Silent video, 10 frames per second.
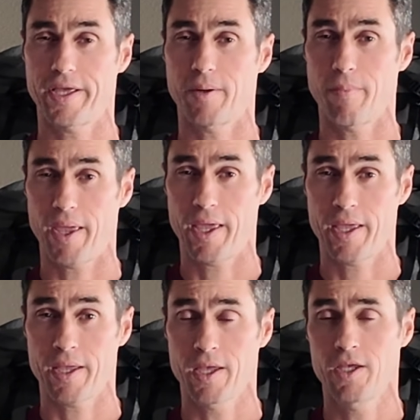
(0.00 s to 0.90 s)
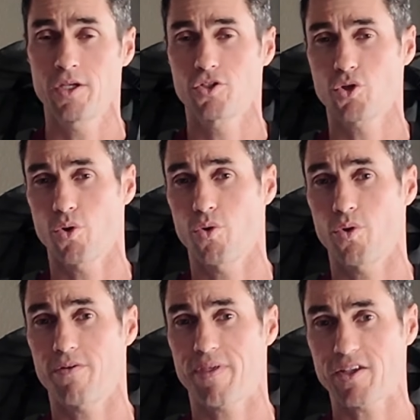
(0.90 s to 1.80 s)
in May. So
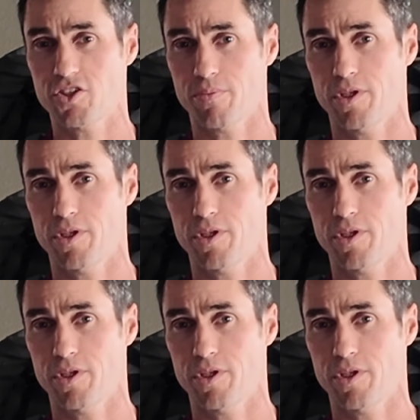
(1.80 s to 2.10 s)
if that's something